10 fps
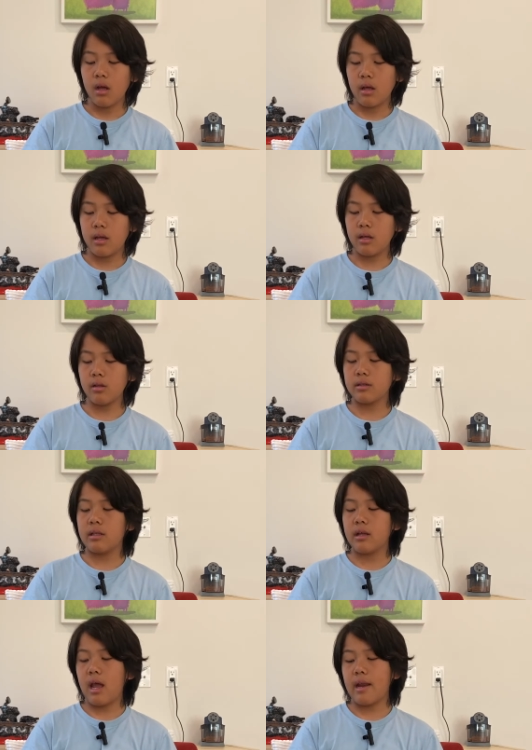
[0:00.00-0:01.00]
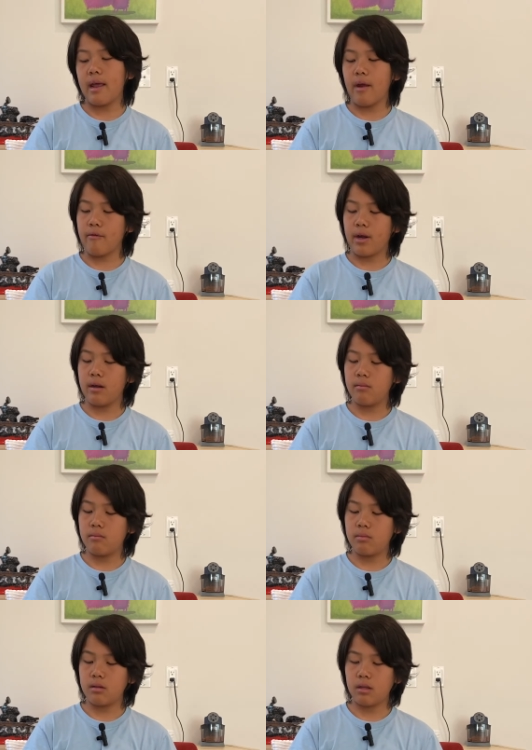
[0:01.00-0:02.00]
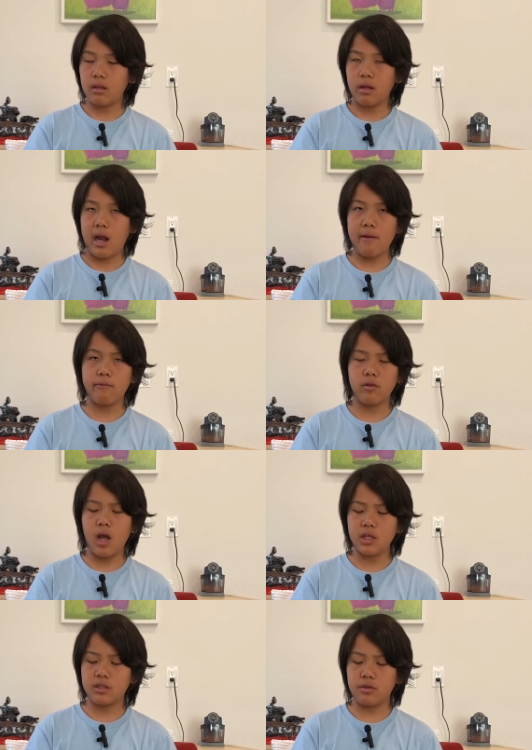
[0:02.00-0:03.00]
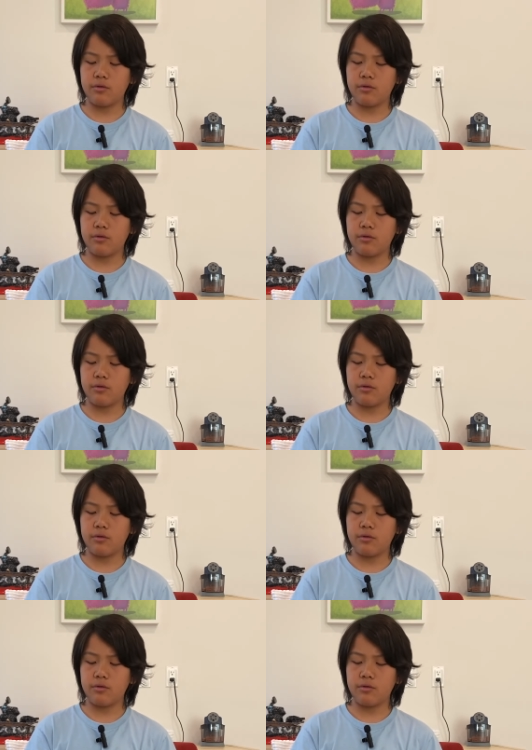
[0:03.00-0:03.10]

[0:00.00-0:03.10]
He looked at Harry. "I've lost the